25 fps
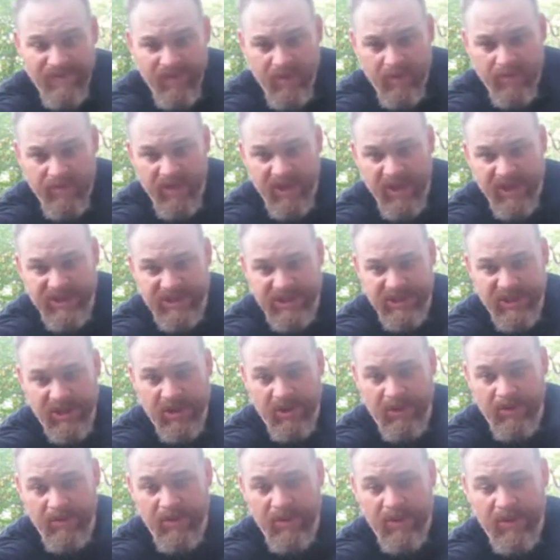few minutes
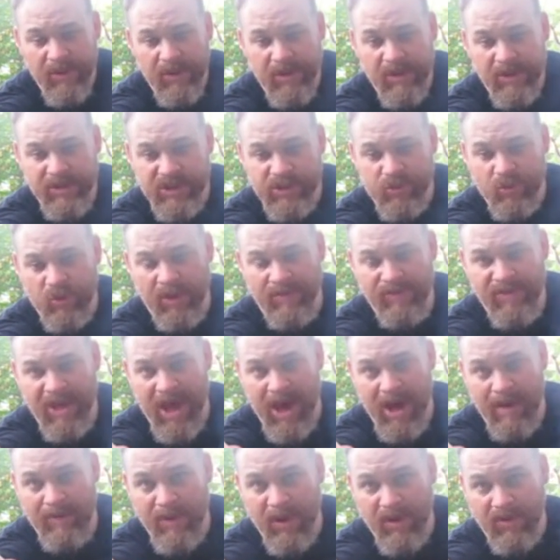ago. It's crimped
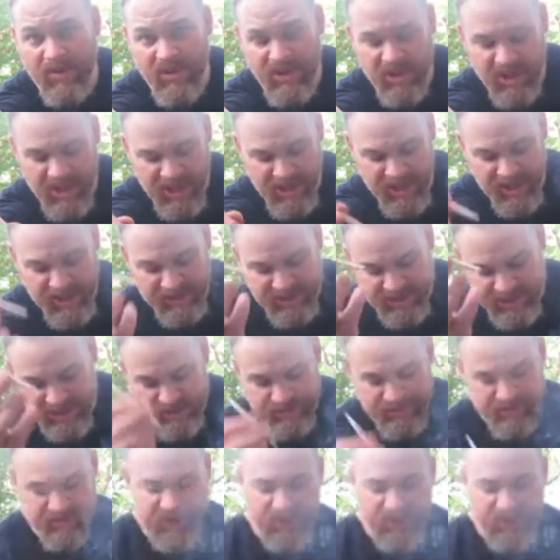down on both the ends.